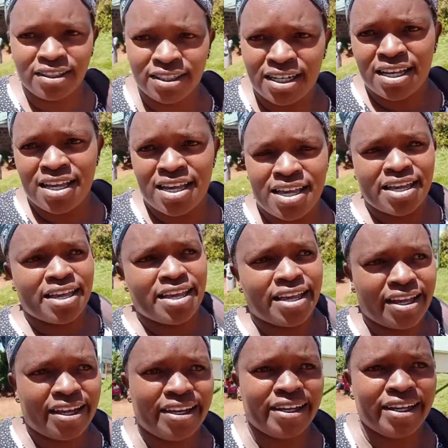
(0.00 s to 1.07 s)
home, and
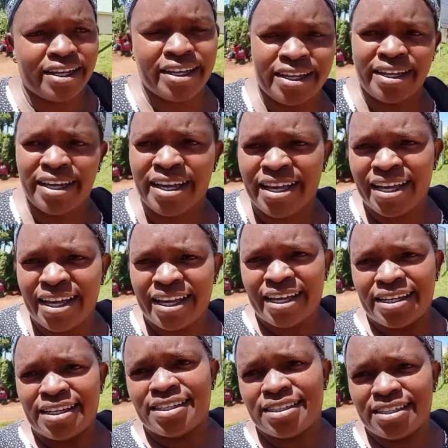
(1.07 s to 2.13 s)
then we'll
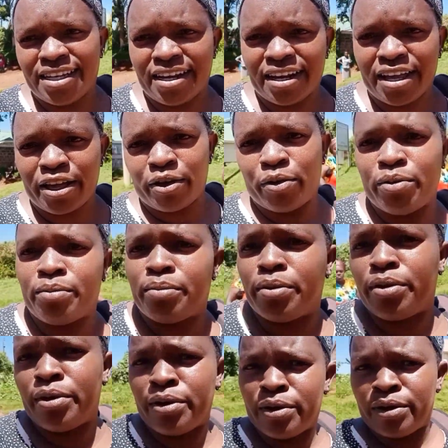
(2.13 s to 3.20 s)
go there.
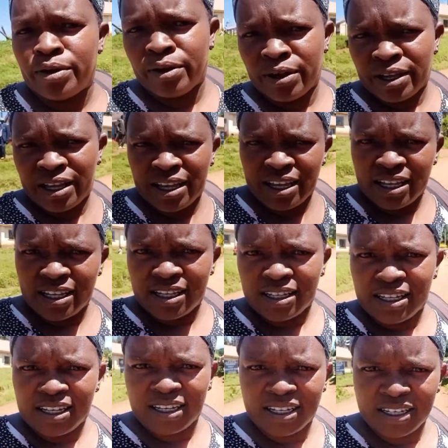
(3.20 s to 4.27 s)
So
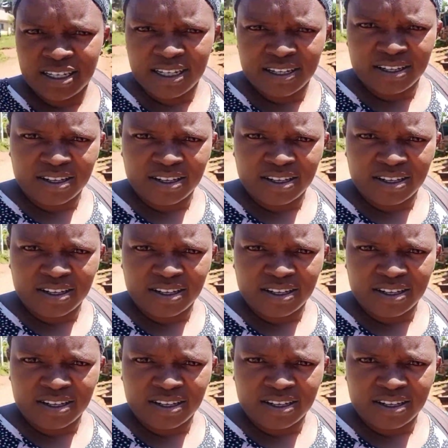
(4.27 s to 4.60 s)
guys, I've been